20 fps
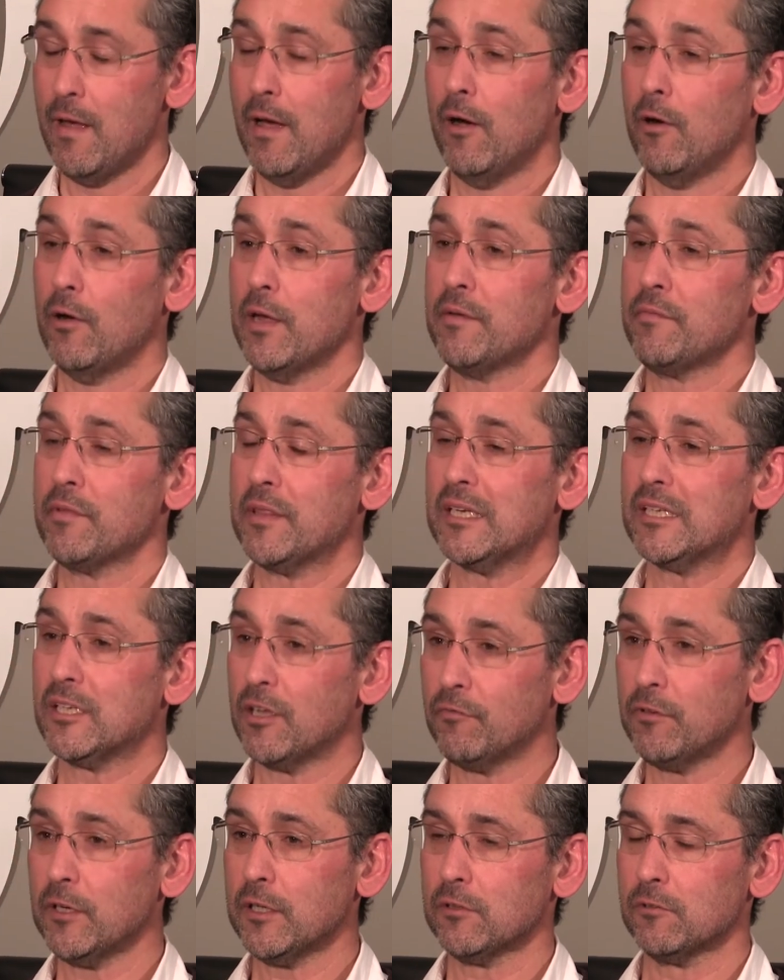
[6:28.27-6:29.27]
However, the
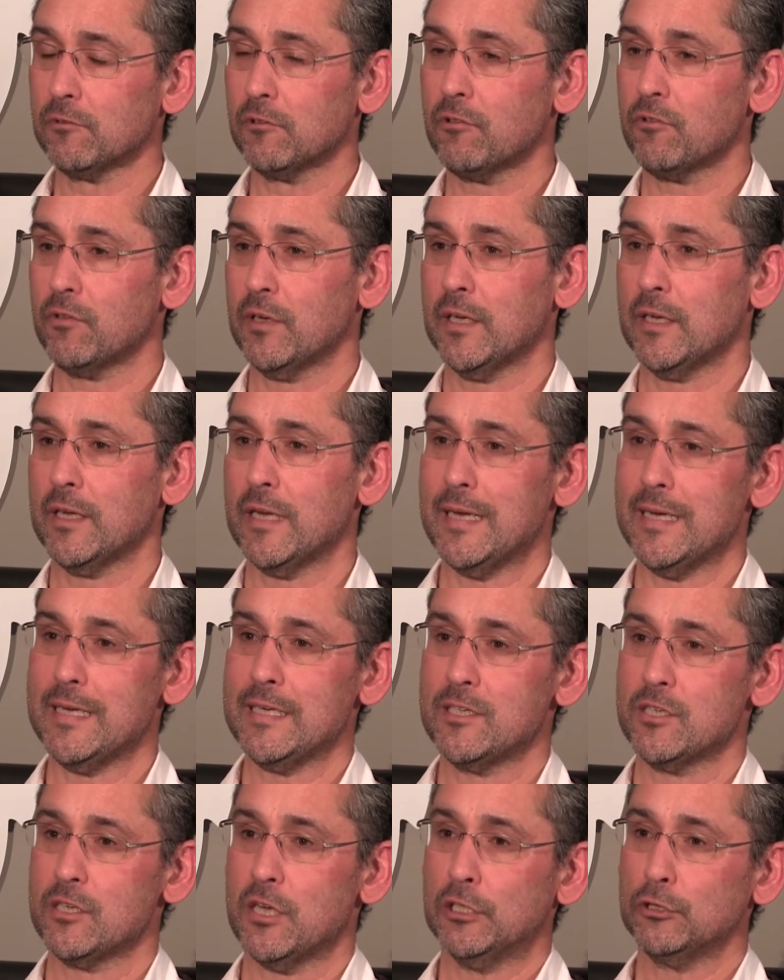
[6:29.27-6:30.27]
difficult thing
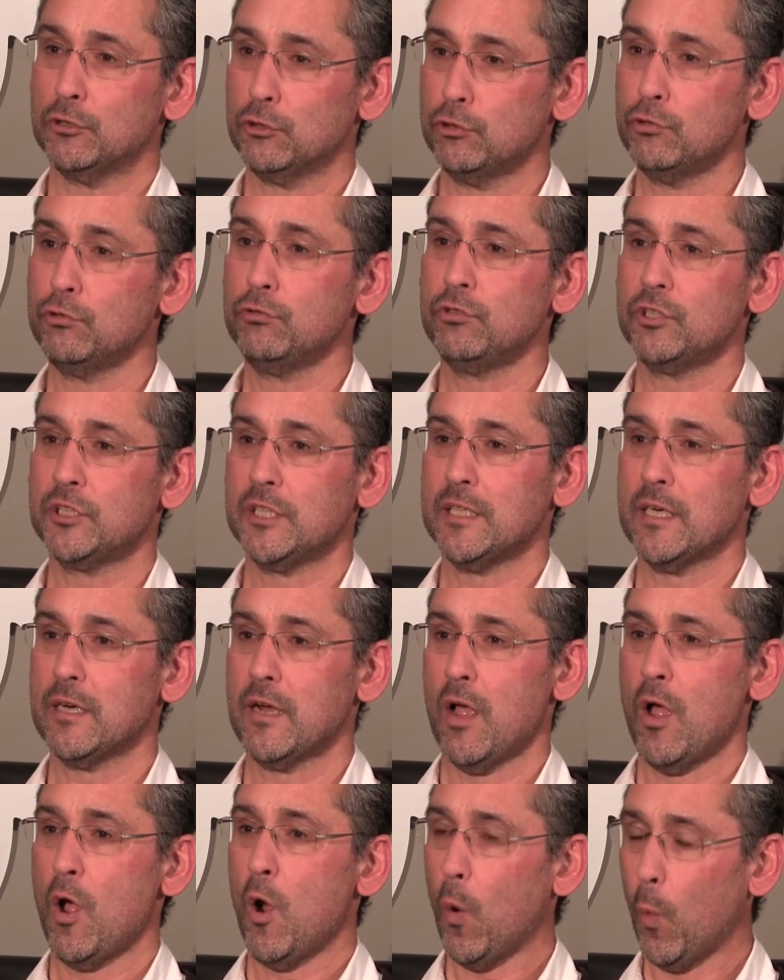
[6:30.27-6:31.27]
is choosing
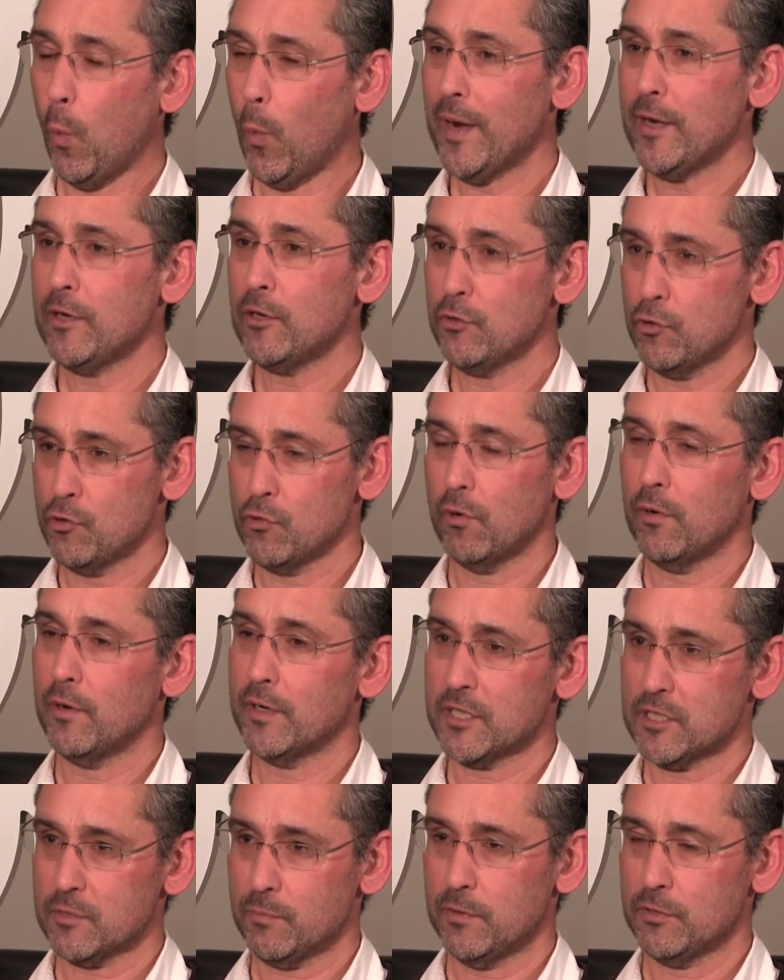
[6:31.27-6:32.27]
when you are
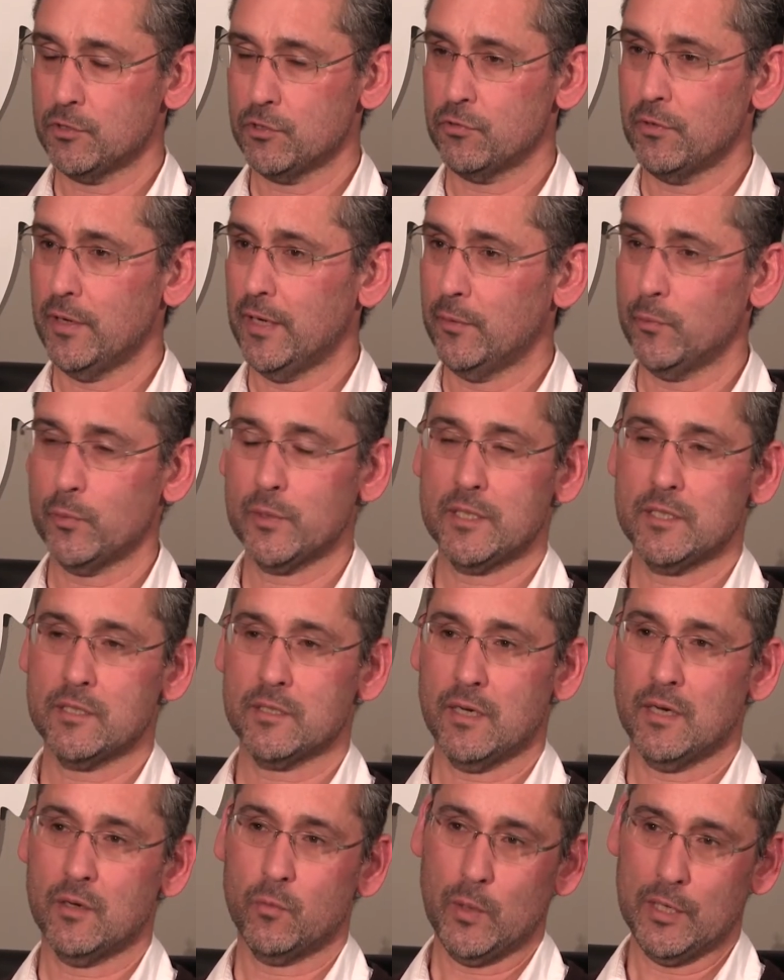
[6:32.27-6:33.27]
exposed to equities
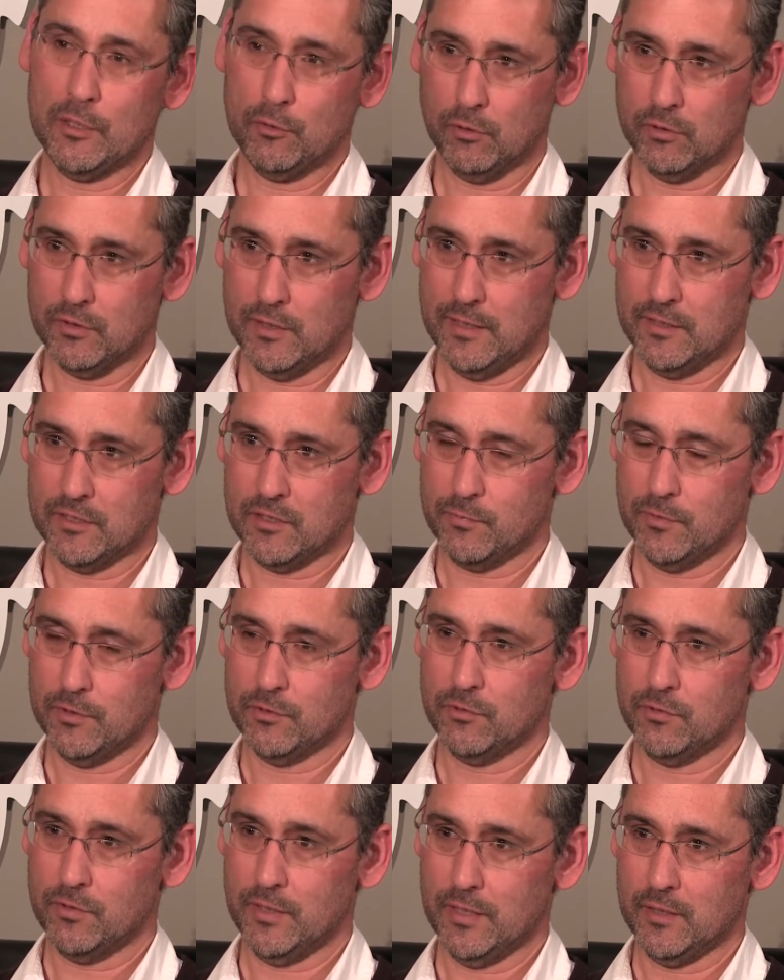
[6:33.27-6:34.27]
and when not
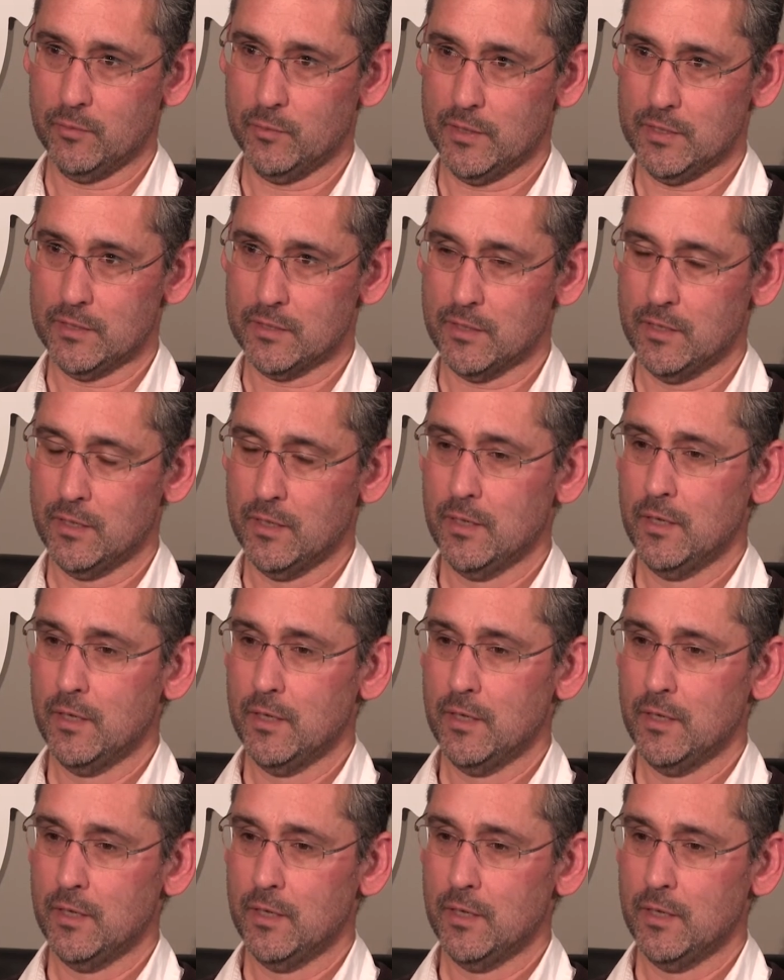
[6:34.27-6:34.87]
exposed to equities.